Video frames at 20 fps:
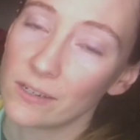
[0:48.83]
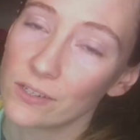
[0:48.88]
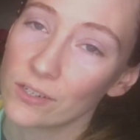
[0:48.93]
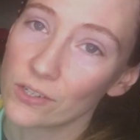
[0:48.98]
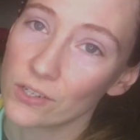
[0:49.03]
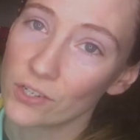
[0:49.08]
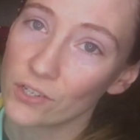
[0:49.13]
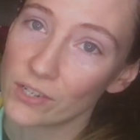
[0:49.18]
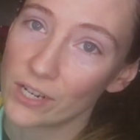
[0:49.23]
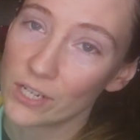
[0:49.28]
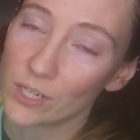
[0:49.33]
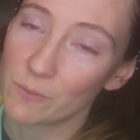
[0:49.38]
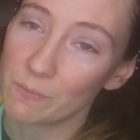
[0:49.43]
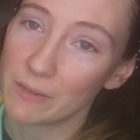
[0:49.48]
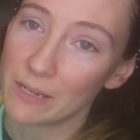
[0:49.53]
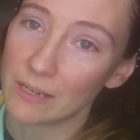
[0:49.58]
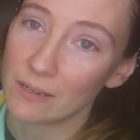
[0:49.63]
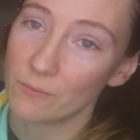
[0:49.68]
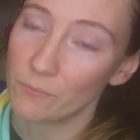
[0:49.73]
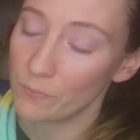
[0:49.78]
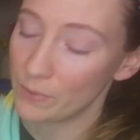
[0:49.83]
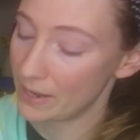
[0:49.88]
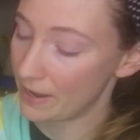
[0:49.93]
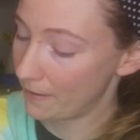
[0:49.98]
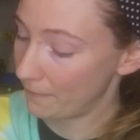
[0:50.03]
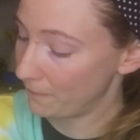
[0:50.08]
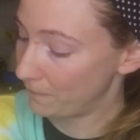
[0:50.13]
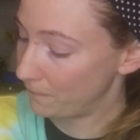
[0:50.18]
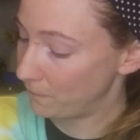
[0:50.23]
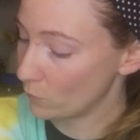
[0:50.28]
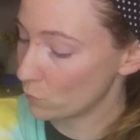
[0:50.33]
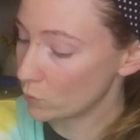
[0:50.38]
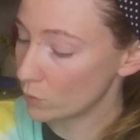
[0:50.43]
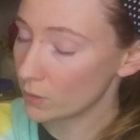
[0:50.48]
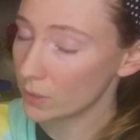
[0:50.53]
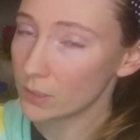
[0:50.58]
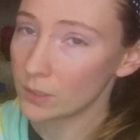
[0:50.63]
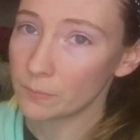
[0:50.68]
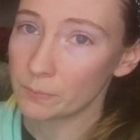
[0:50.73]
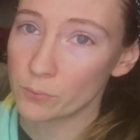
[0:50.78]
to stretch meat. We have
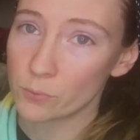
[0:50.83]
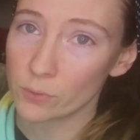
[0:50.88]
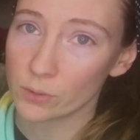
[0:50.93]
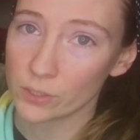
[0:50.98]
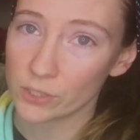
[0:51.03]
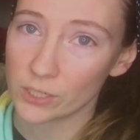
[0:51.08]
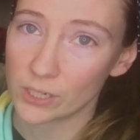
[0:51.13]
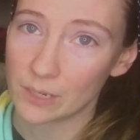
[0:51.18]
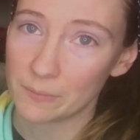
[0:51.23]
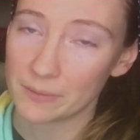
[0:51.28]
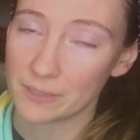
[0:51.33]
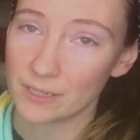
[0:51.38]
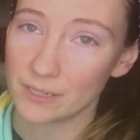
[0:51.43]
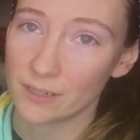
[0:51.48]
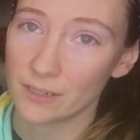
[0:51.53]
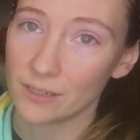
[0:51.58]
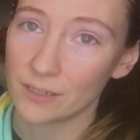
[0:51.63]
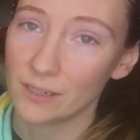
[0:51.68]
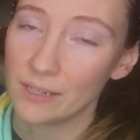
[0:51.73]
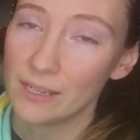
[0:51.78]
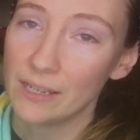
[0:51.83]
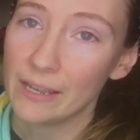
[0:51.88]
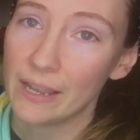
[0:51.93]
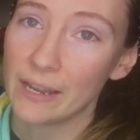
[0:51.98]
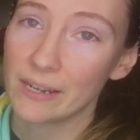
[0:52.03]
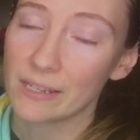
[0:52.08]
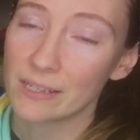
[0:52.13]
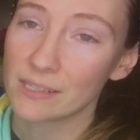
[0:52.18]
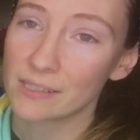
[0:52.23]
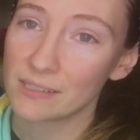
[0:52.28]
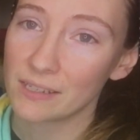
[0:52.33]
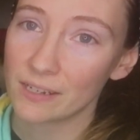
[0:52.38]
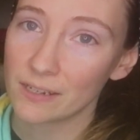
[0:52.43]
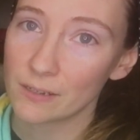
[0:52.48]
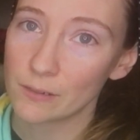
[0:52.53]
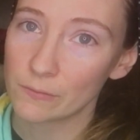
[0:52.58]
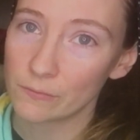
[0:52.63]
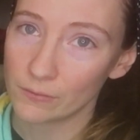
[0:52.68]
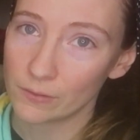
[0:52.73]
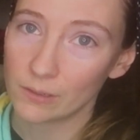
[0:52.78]
4 pork chops here, and instead
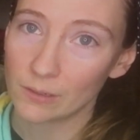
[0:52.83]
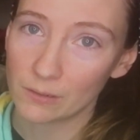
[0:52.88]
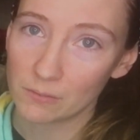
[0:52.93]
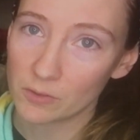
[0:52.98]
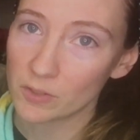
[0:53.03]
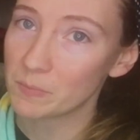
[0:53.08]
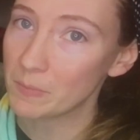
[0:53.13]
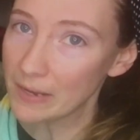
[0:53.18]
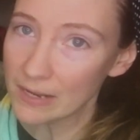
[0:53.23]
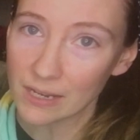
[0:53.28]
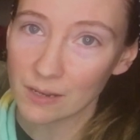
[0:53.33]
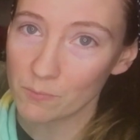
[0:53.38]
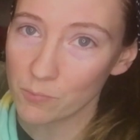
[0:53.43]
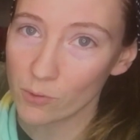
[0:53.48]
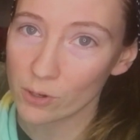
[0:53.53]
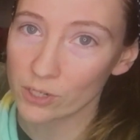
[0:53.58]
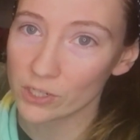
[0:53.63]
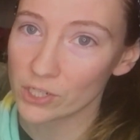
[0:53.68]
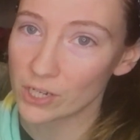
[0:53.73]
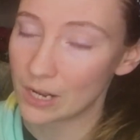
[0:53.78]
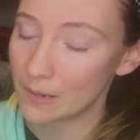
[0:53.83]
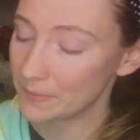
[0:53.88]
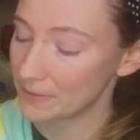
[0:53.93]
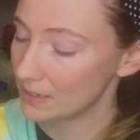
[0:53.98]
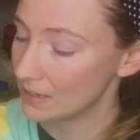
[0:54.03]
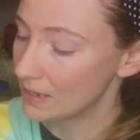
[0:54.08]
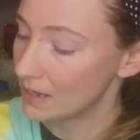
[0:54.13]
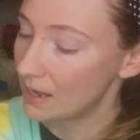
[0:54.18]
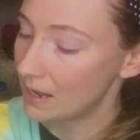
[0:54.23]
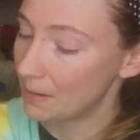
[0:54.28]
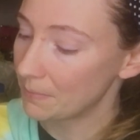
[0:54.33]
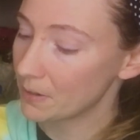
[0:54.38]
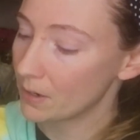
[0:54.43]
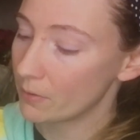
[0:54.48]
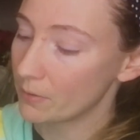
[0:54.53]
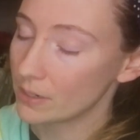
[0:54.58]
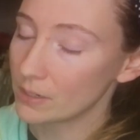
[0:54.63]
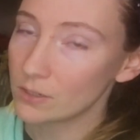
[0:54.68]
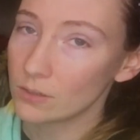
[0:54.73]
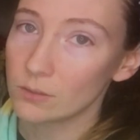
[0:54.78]
of just making pork chops, I'm
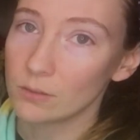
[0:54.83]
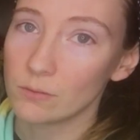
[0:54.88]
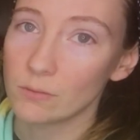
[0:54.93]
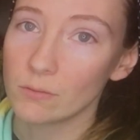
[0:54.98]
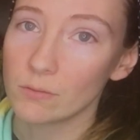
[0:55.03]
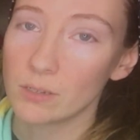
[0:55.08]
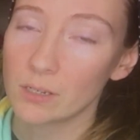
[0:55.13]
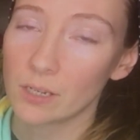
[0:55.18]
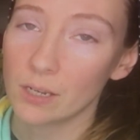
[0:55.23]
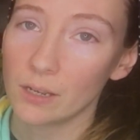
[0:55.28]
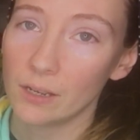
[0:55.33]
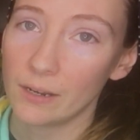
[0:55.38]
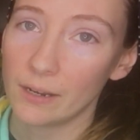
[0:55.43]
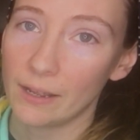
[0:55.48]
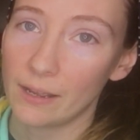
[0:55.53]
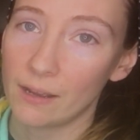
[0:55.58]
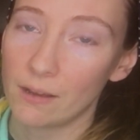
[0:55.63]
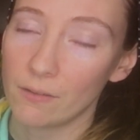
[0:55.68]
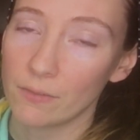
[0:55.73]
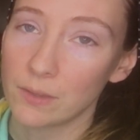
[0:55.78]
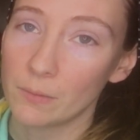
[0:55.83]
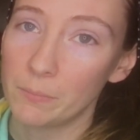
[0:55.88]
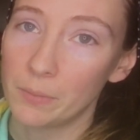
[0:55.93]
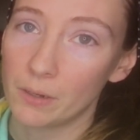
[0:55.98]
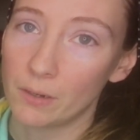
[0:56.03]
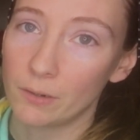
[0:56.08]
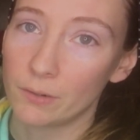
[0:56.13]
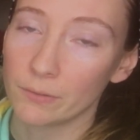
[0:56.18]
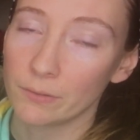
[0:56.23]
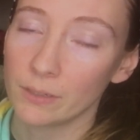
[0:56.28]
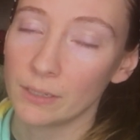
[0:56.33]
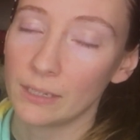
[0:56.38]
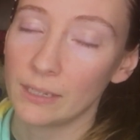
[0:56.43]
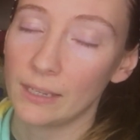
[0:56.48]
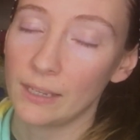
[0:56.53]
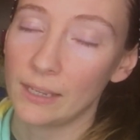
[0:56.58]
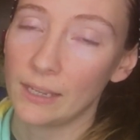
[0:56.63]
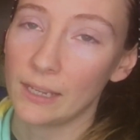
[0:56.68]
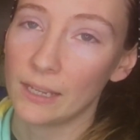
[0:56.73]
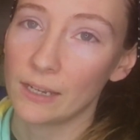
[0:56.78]
going to cut out the bone
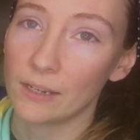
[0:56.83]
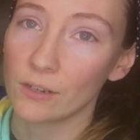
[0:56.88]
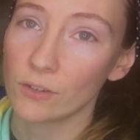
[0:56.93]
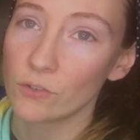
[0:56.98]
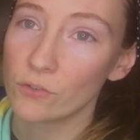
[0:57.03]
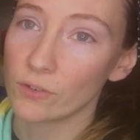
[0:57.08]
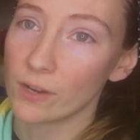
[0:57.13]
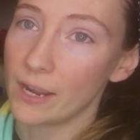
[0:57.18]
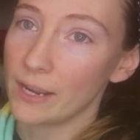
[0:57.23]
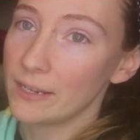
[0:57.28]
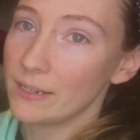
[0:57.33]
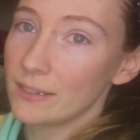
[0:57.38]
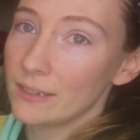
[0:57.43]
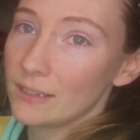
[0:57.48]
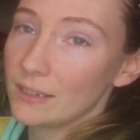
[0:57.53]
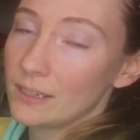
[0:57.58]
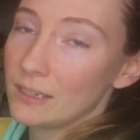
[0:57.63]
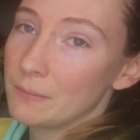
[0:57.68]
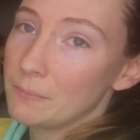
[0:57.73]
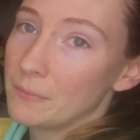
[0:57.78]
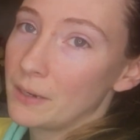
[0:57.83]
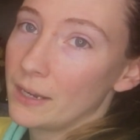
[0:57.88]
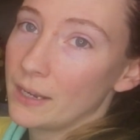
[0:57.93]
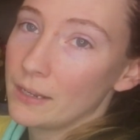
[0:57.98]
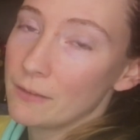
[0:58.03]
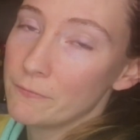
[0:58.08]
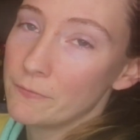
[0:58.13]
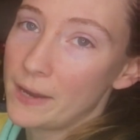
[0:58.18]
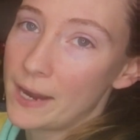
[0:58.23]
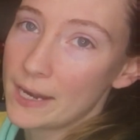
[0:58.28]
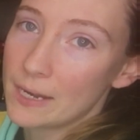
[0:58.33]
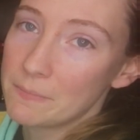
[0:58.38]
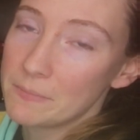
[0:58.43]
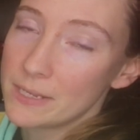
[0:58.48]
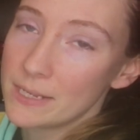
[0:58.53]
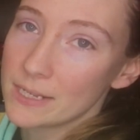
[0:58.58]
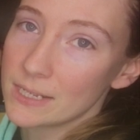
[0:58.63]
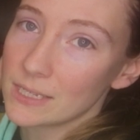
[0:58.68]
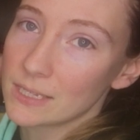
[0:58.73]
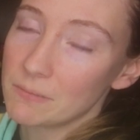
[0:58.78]
and grind it in my
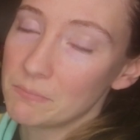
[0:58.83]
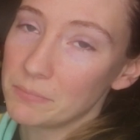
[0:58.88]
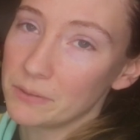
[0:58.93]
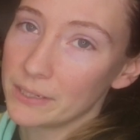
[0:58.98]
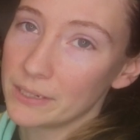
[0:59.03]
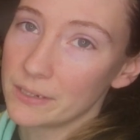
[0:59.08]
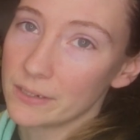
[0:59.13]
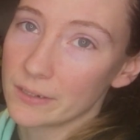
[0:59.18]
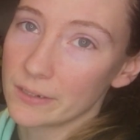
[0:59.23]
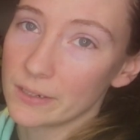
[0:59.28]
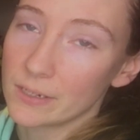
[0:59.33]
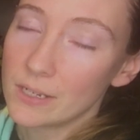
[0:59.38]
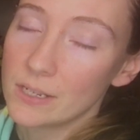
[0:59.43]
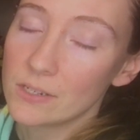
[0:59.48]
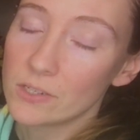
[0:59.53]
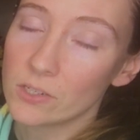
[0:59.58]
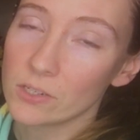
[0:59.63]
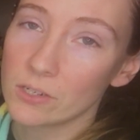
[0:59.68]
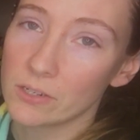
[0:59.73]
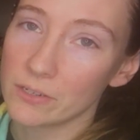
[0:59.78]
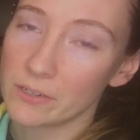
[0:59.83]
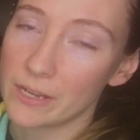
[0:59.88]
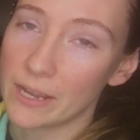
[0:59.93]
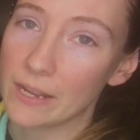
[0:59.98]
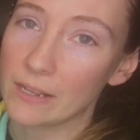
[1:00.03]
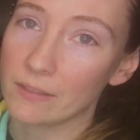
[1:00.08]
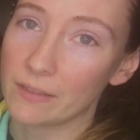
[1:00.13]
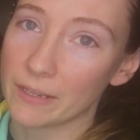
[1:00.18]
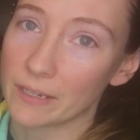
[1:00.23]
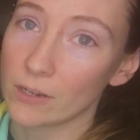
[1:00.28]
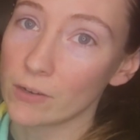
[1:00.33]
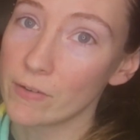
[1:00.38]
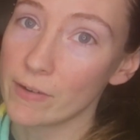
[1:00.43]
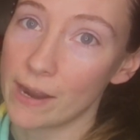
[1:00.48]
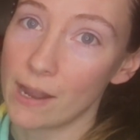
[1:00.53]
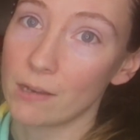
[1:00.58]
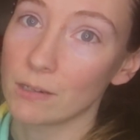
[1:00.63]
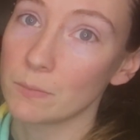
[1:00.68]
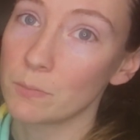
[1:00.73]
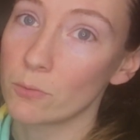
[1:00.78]
Vitamix blender to create like a
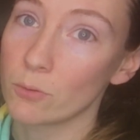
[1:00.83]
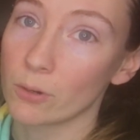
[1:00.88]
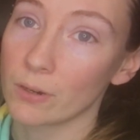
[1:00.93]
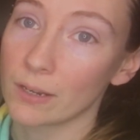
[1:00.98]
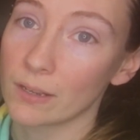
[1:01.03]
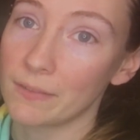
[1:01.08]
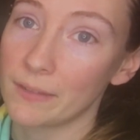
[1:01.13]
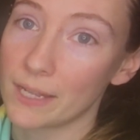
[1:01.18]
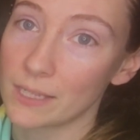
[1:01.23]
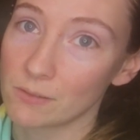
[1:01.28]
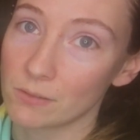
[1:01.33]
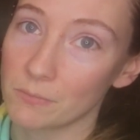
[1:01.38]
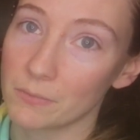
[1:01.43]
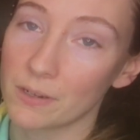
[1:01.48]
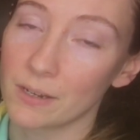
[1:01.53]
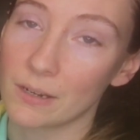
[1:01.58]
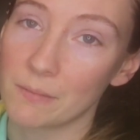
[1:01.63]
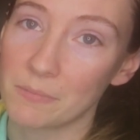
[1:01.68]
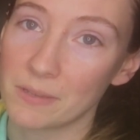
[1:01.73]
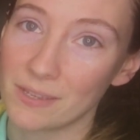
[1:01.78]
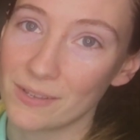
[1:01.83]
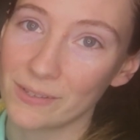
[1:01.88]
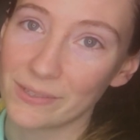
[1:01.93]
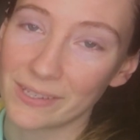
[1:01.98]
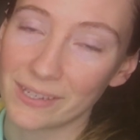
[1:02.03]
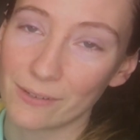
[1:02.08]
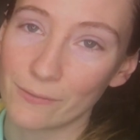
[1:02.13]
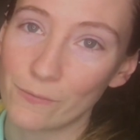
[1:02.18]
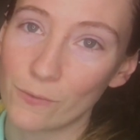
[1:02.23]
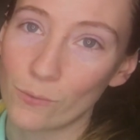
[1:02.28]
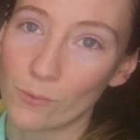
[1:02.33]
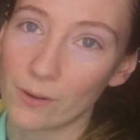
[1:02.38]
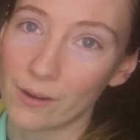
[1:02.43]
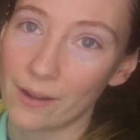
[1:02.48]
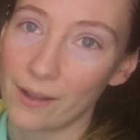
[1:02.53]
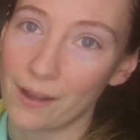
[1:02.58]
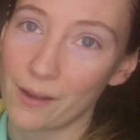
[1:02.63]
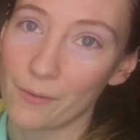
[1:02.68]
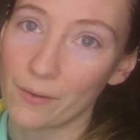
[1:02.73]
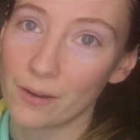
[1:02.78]
ground pork, and that's what we're going to be using for
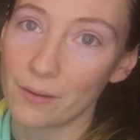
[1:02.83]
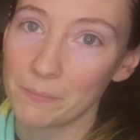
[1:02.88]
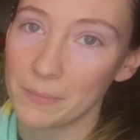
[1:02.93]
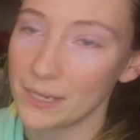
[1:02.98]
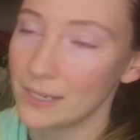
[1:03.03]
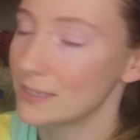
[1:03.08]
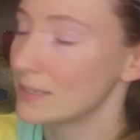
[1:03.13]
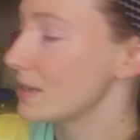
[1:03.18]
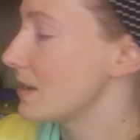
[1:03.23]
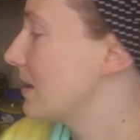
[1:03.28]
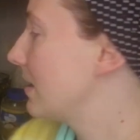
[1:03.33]
our meat.